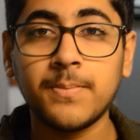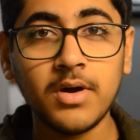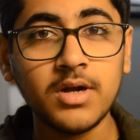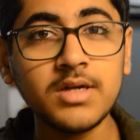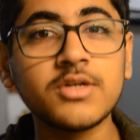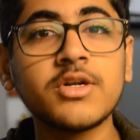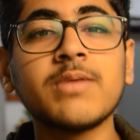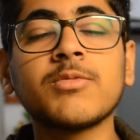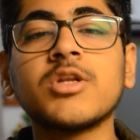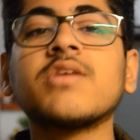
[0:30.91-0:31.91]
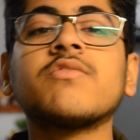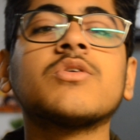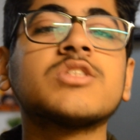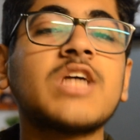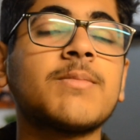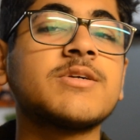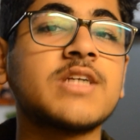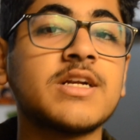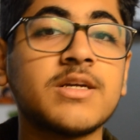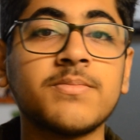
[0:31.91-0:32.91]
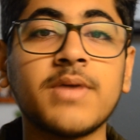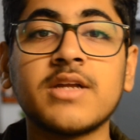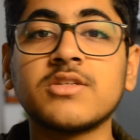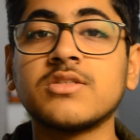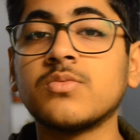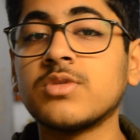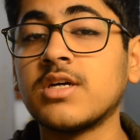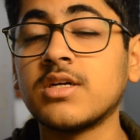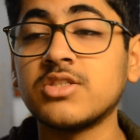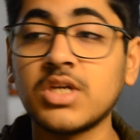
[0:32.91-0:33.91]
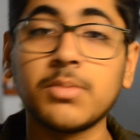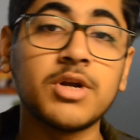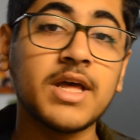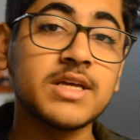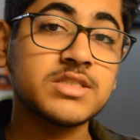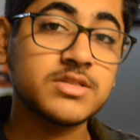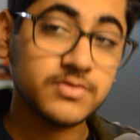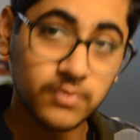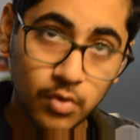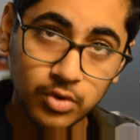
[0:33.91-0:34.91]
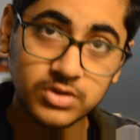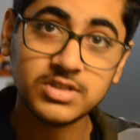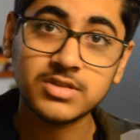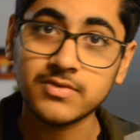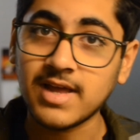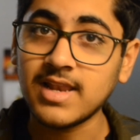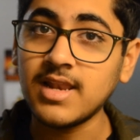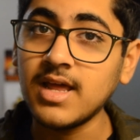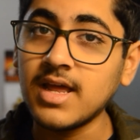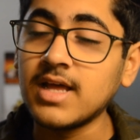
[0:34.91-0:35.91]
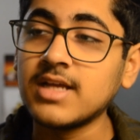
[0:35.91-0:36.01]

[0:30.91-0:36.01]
But today I'm gonna give you a side-by-side comparison with the Jaybird X4s as well.